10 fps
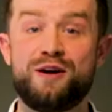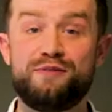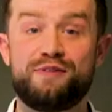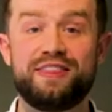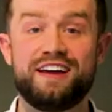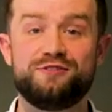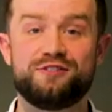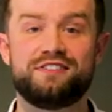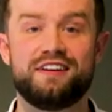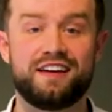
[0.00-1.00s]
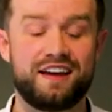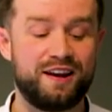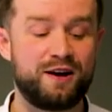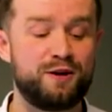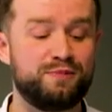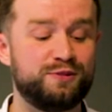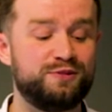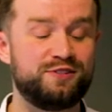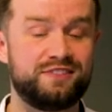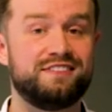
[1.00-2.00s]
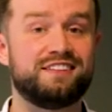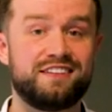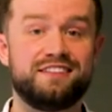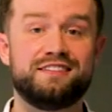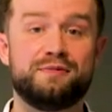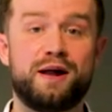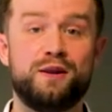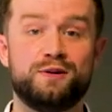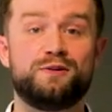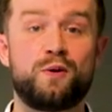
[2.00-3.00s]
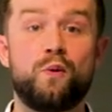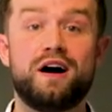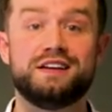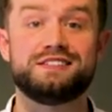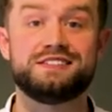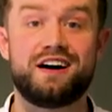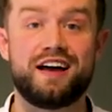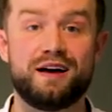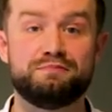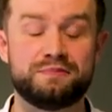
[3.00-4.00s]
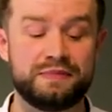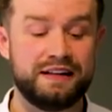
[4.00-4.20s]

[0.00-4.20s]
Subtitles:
I hope you found that interesting, and I hope you're just as excited about LANGUEDOC wines as I am.